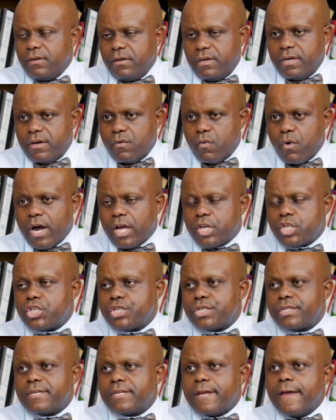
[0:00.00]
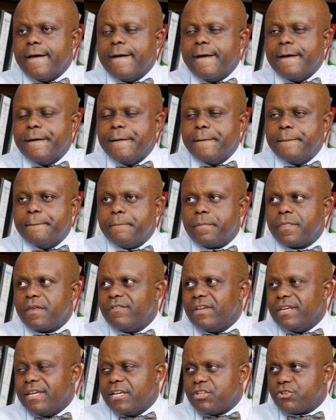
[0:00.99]
wash,
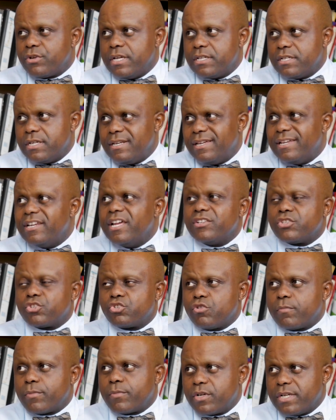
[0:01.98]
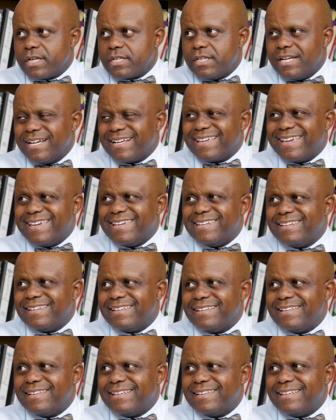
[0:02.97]
even education and social protection again.